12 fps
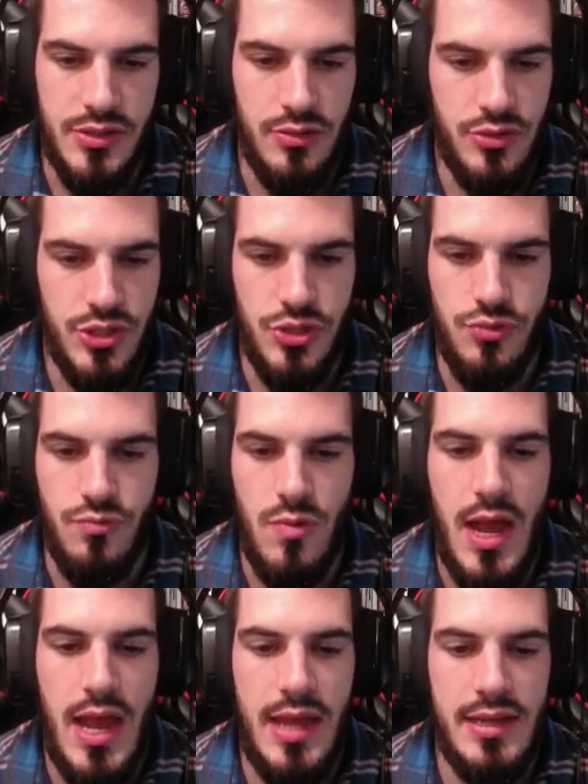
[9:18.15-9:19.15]
So it's just
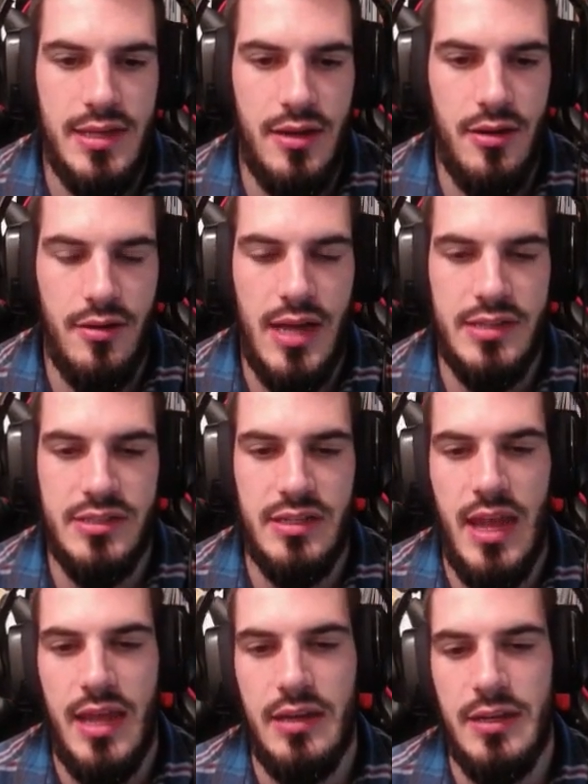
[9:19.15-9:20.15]
right here, nice and
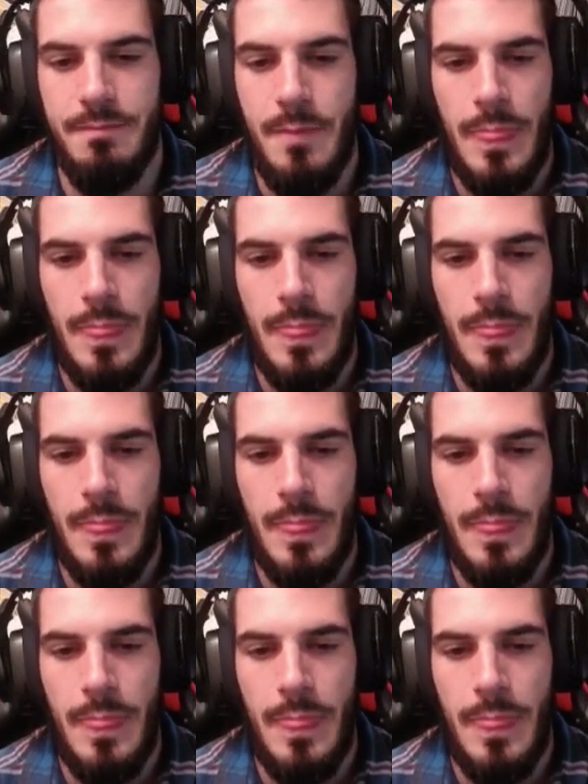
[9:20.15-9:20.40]
handy.